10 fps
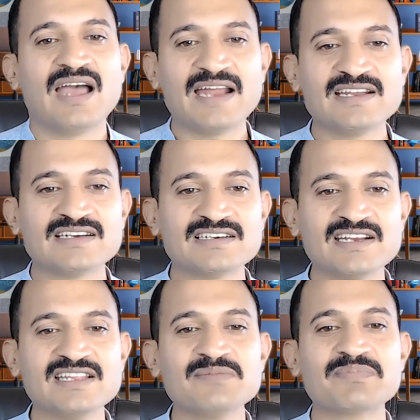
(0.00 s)
An
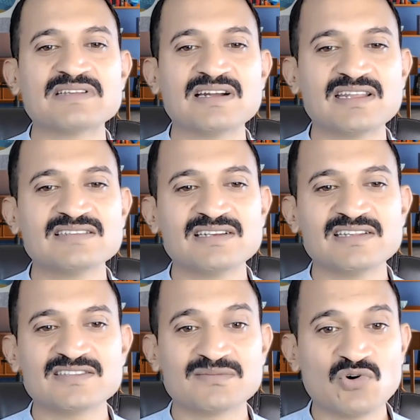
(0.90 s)
entertaining presentation
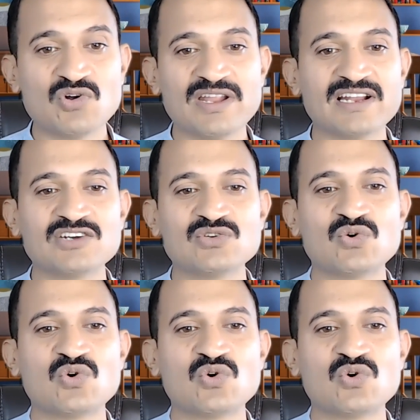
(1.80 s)
is more likely to